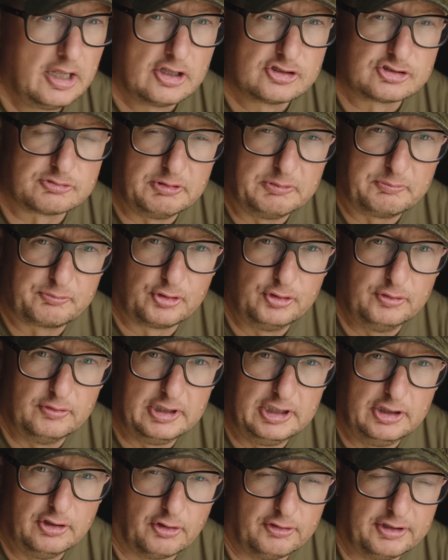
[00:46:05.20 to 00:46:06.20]
To be
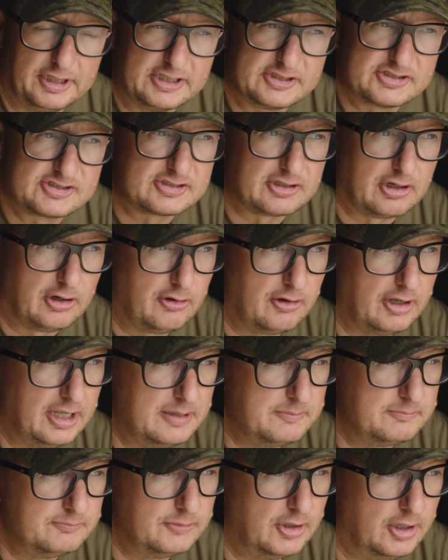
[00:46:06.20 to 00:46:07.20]
brutally honest,
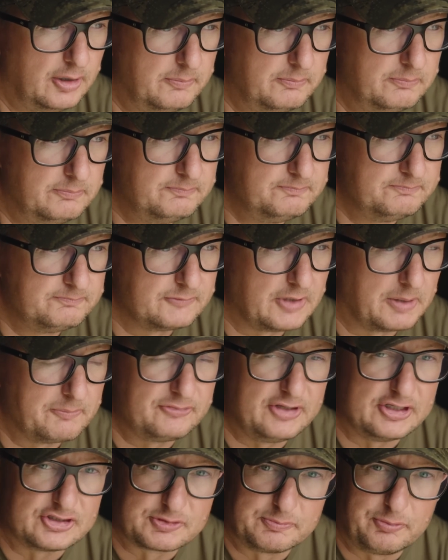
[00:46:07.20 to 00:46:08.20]
I'm
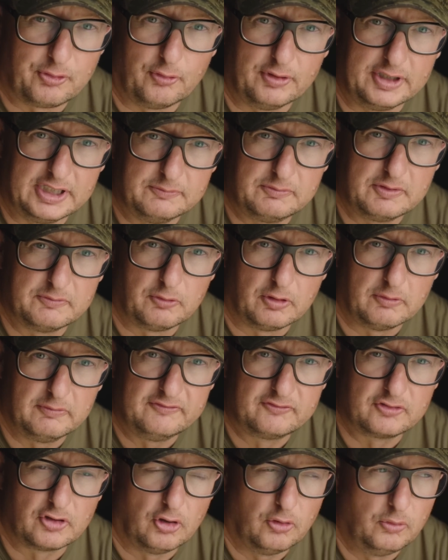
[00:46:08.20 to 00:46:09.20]
disappointed with what
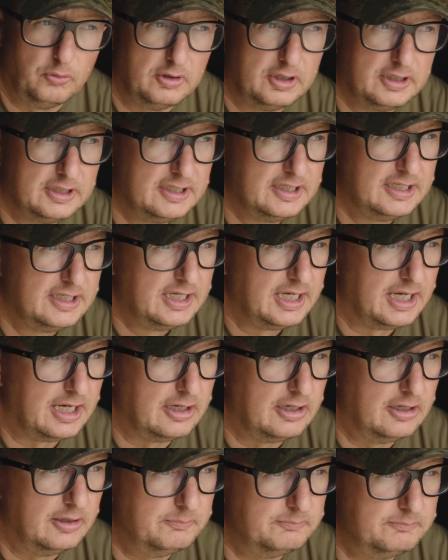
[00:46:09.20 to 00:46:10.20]
we've caught.
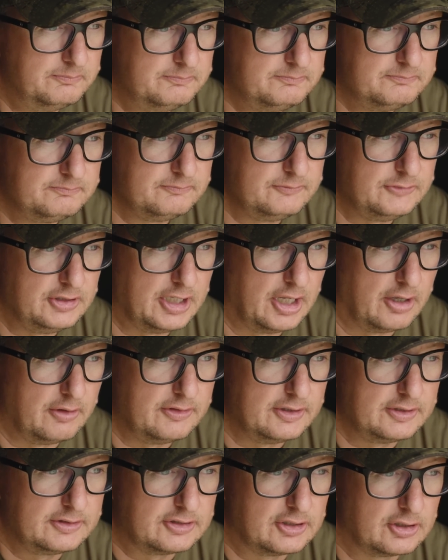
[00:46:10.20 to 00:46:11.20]
You know,
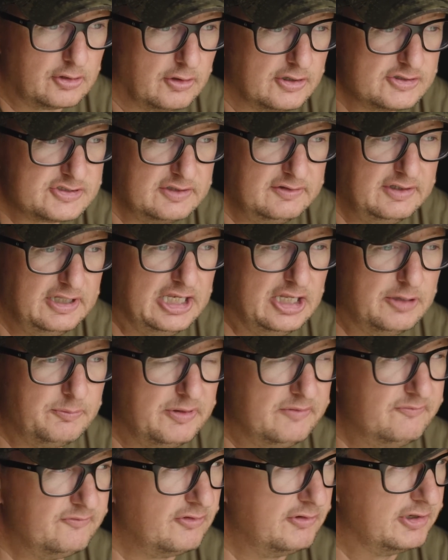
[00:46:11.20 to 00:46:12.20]
the guys at Linear have
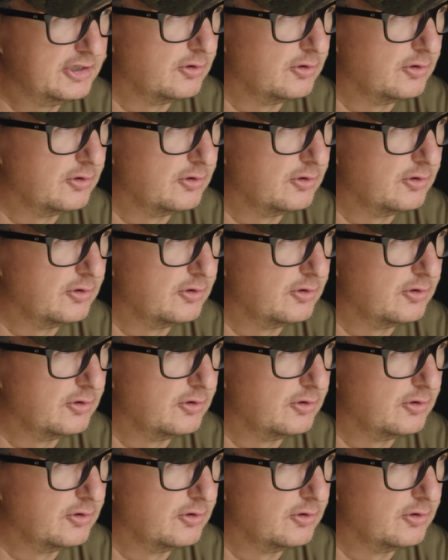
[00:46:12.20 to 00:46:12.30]
been very